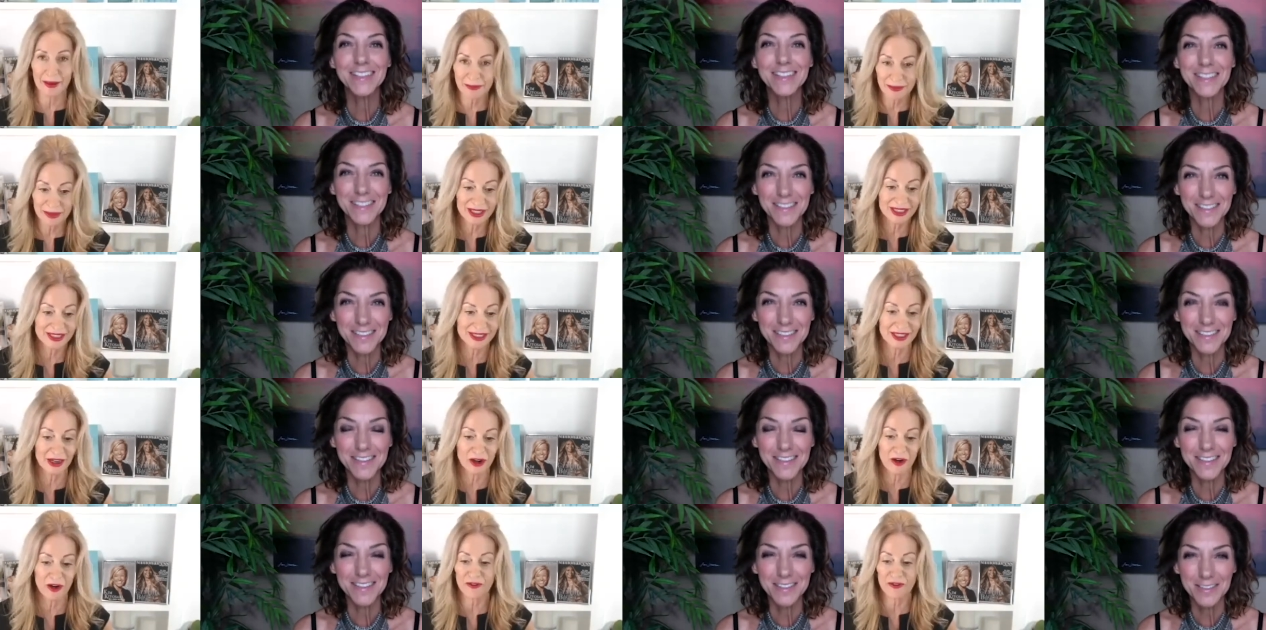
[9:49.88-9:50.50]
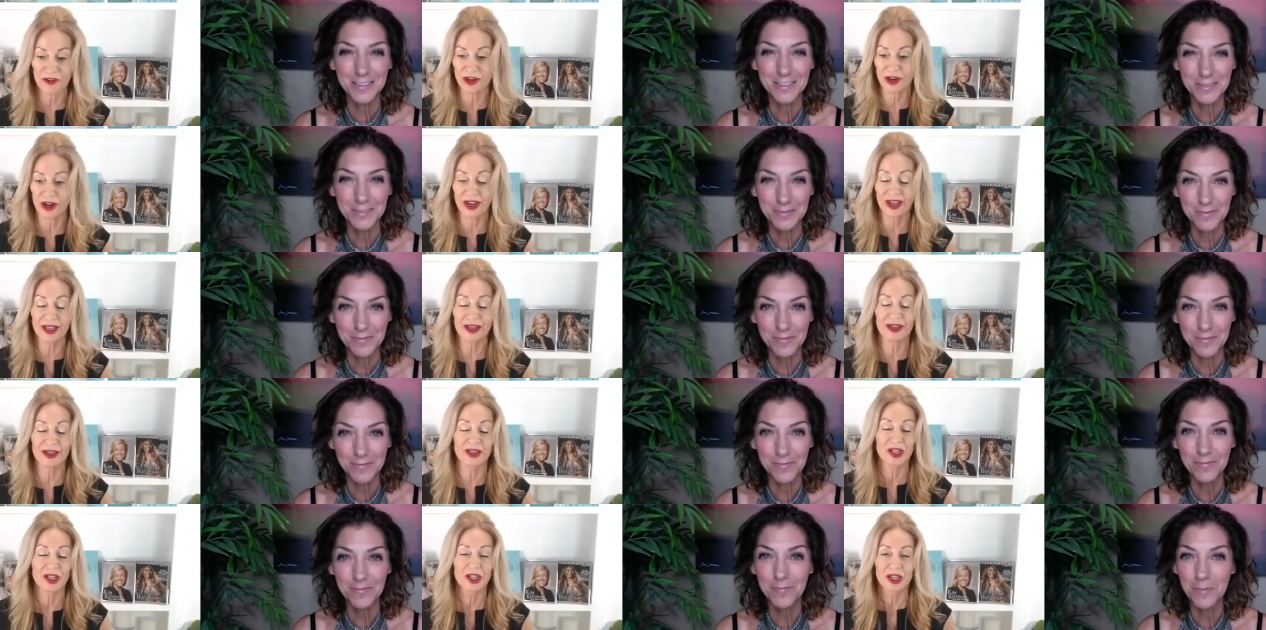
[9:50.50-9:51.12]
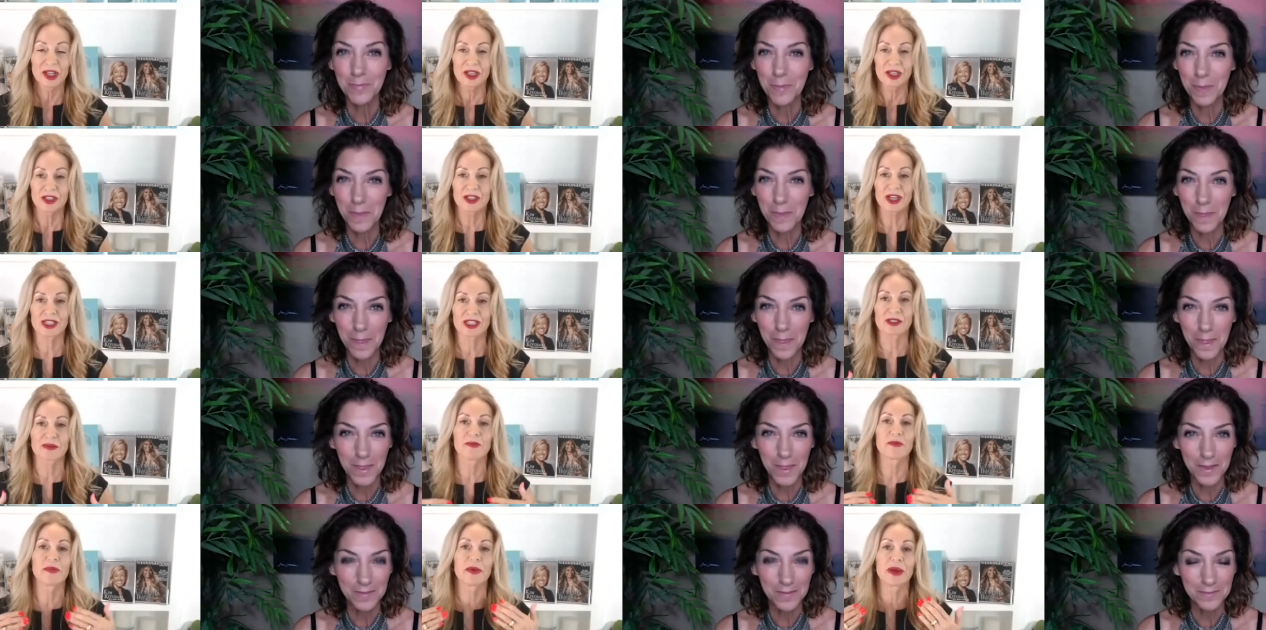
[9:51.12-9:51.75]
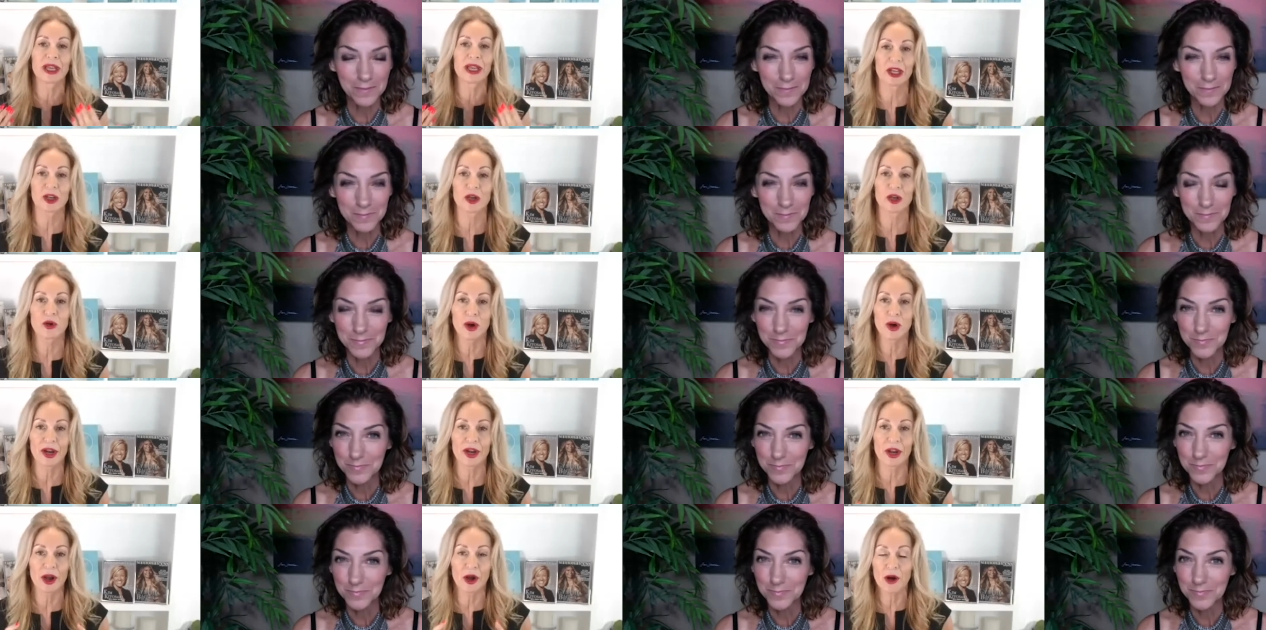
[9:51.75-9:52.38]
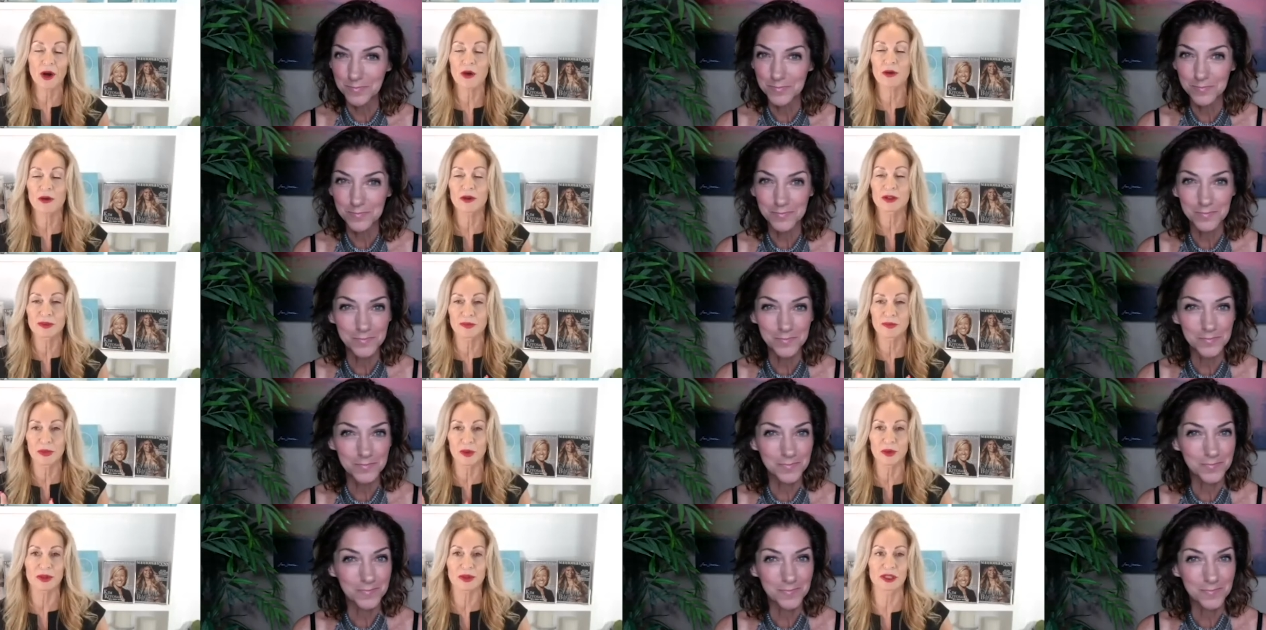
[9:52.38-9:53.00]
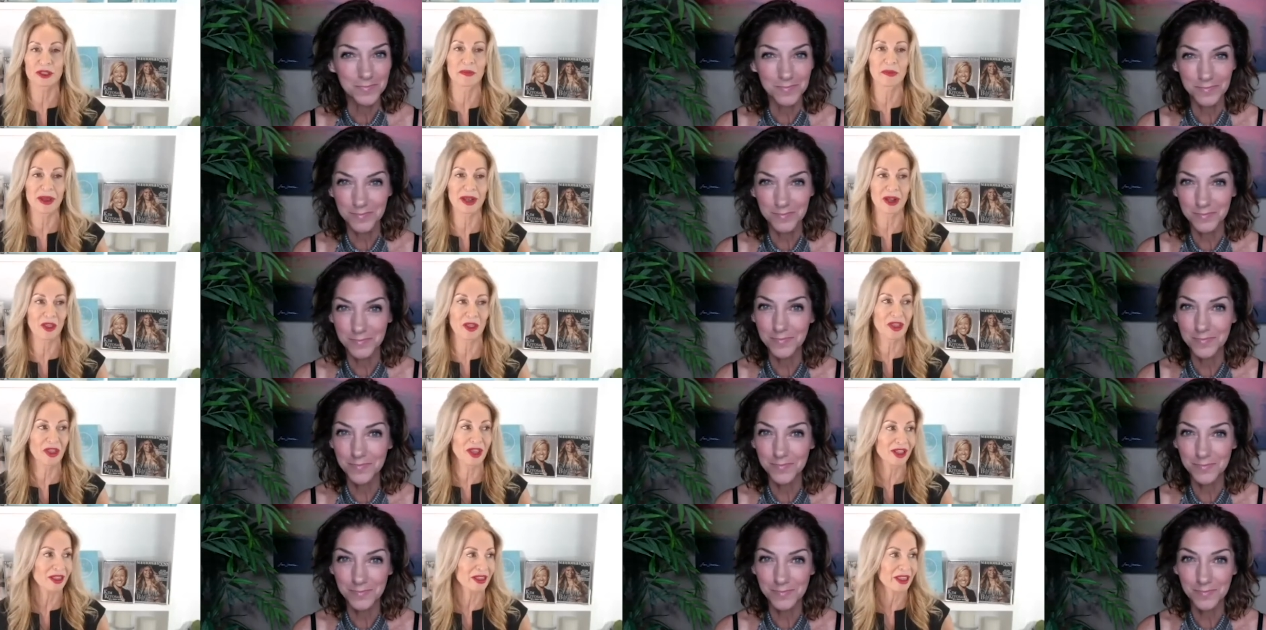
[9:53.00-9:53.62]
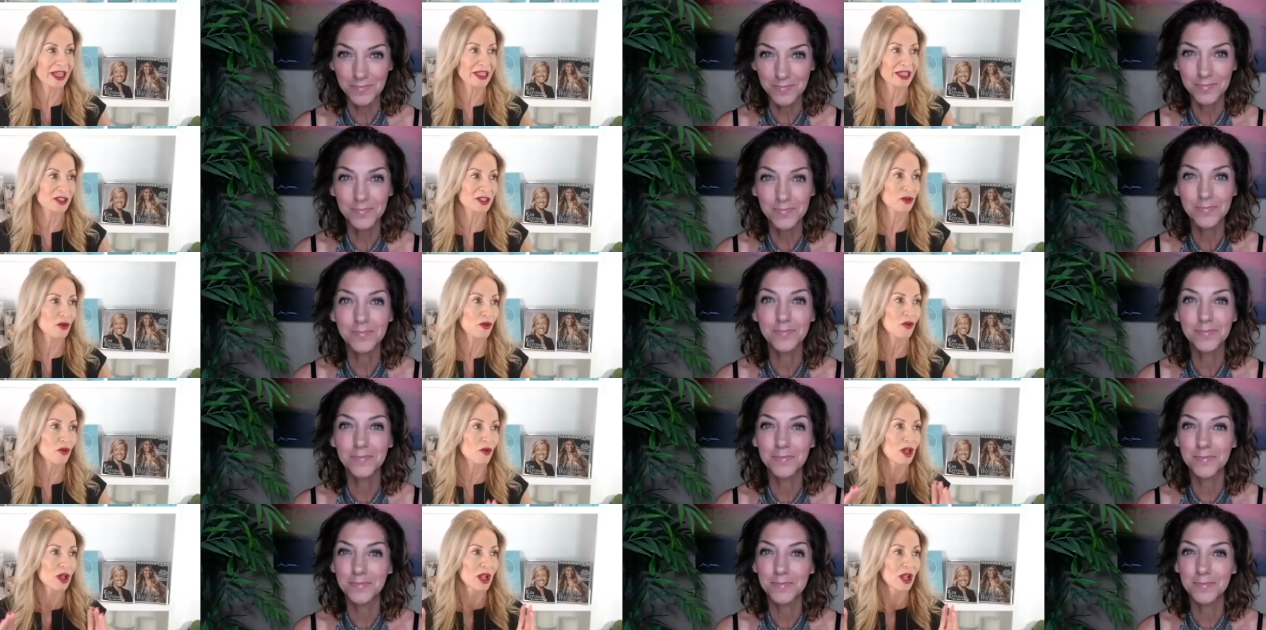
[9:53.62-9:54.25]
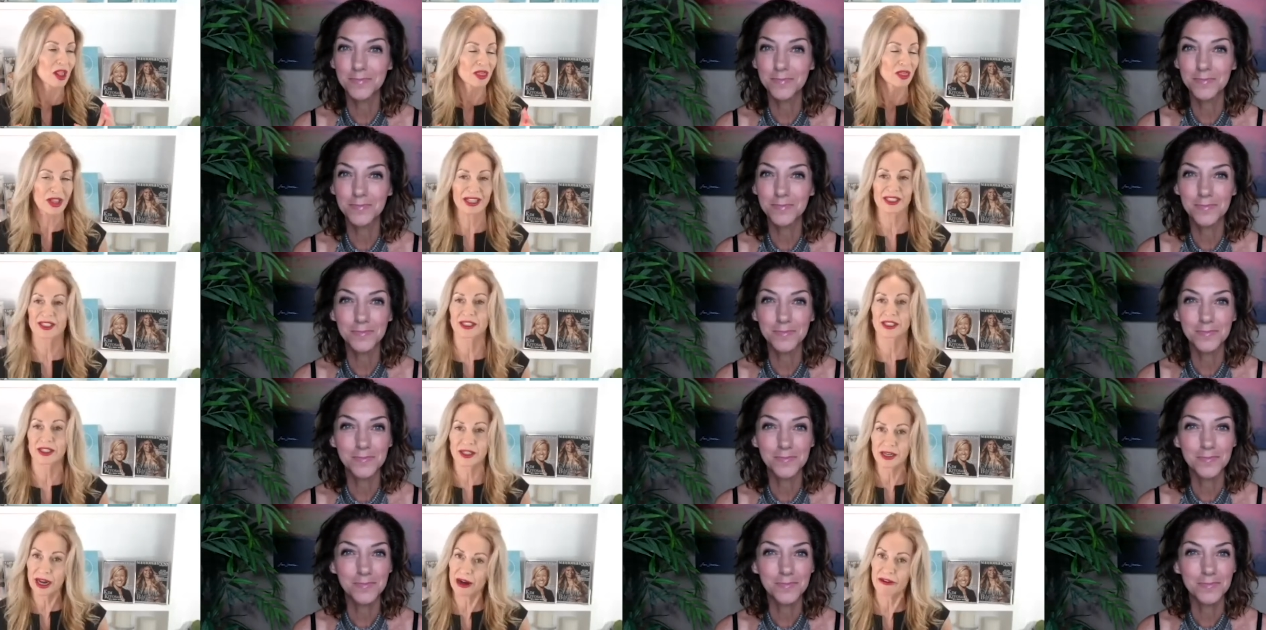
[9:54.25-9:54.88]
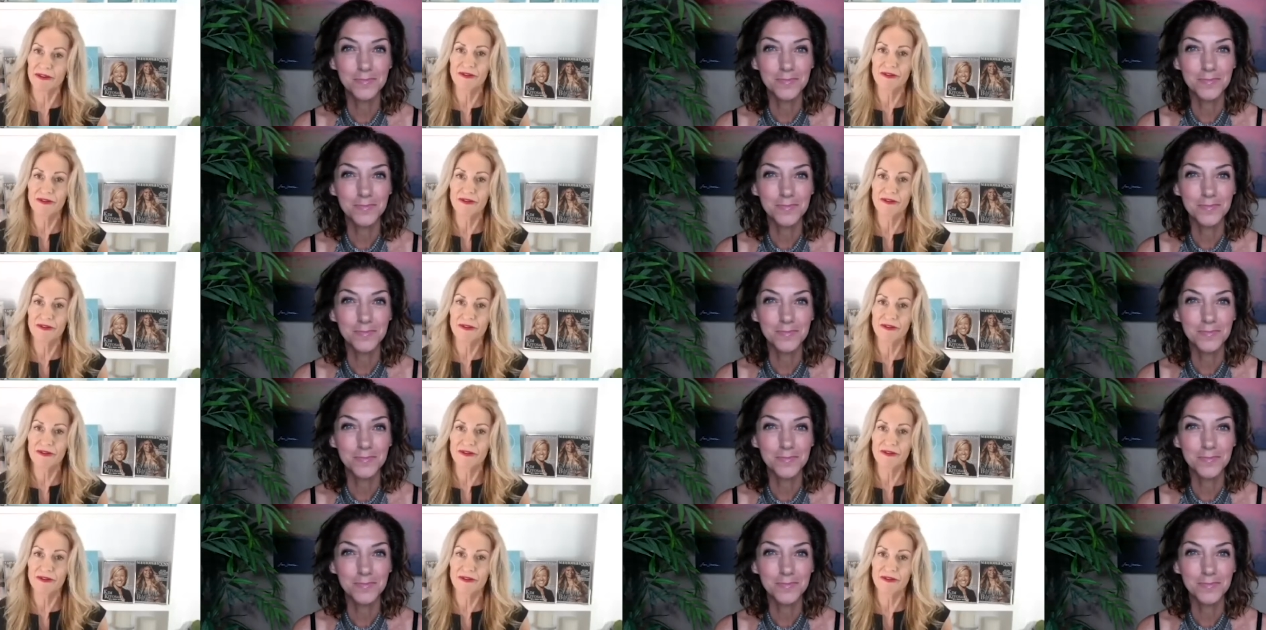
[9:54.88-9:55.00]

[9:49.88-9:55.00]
Speaker 1: myself, and I can just be who I know I was born to be. I think that's enough